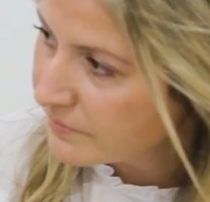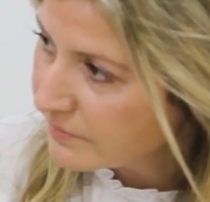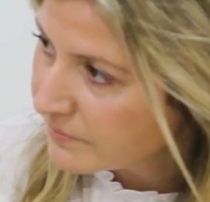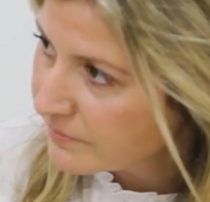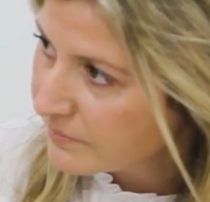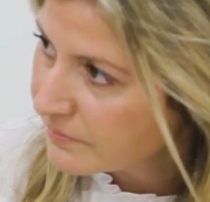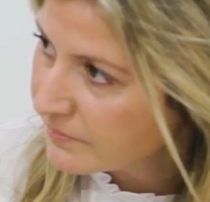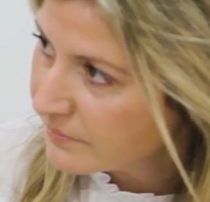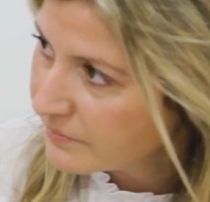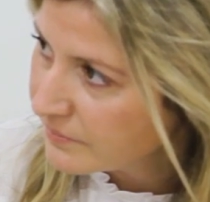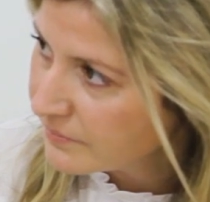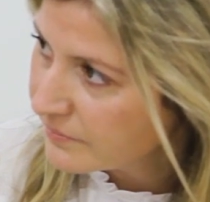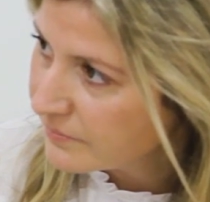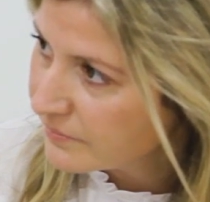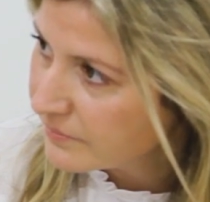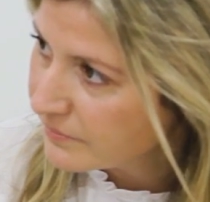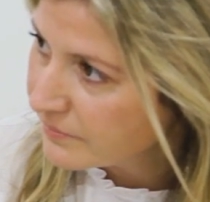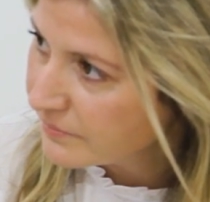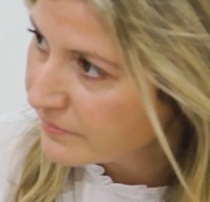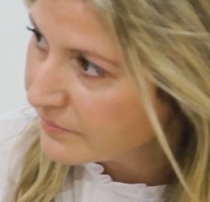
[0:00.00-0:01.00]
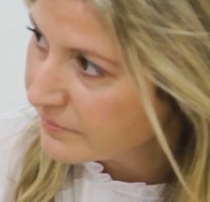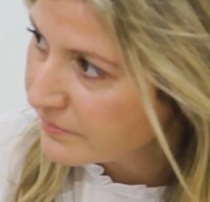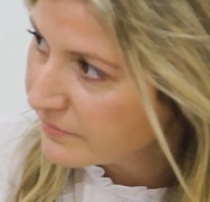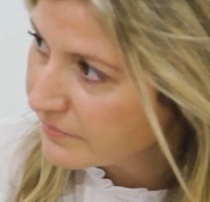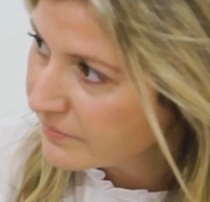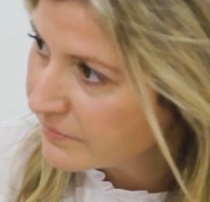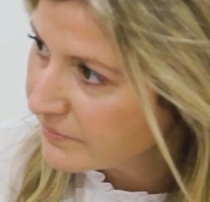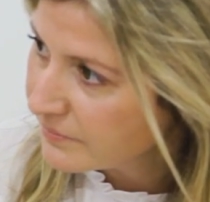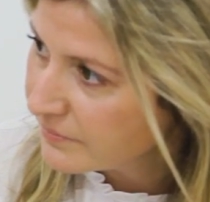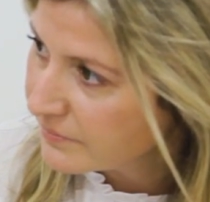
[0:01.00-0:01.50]

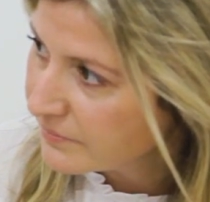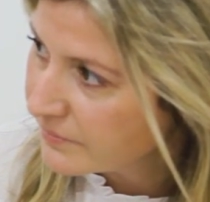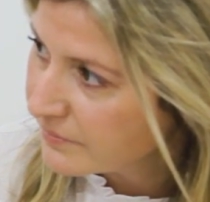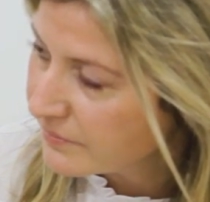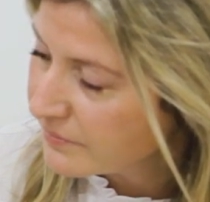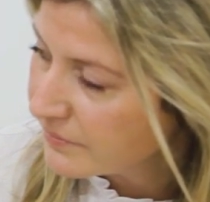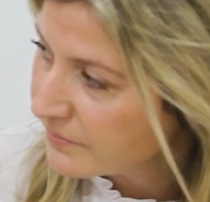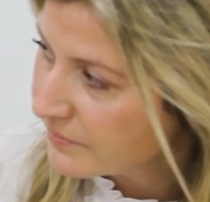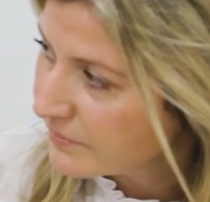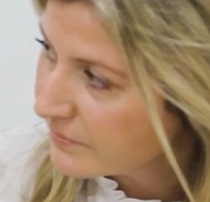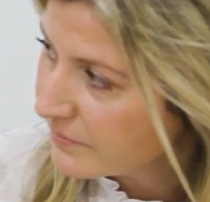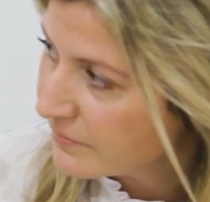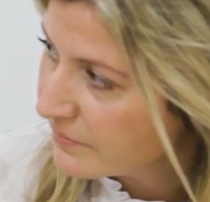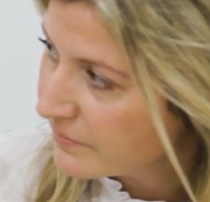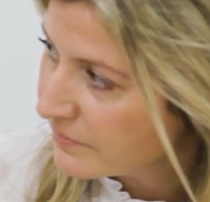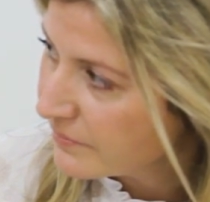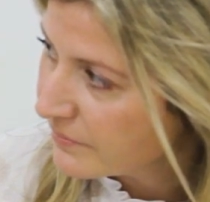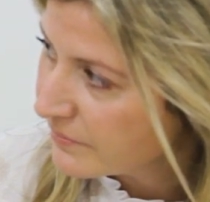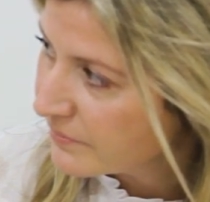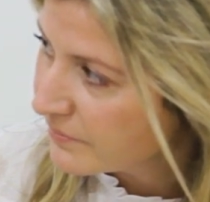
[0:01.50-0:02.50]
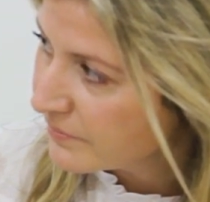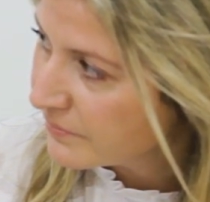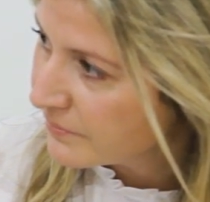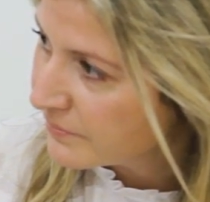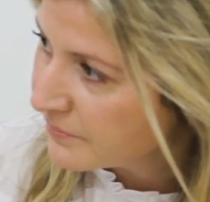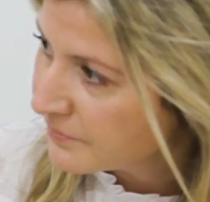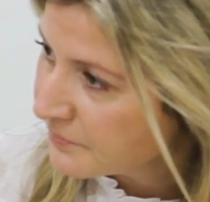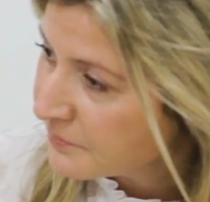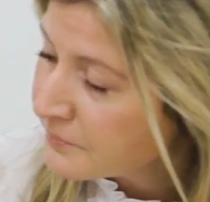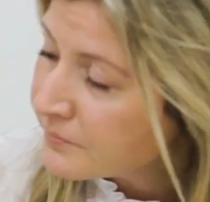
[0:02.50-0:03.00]

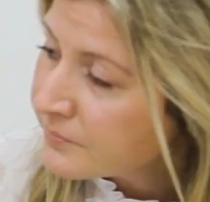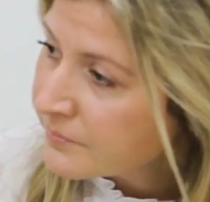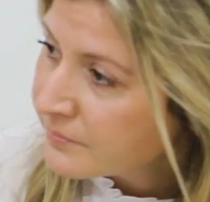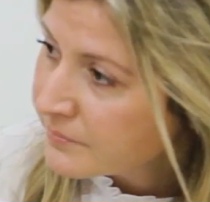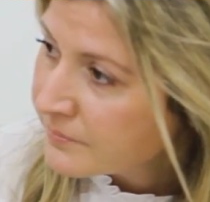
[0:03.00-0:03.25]
This person isn't speaking.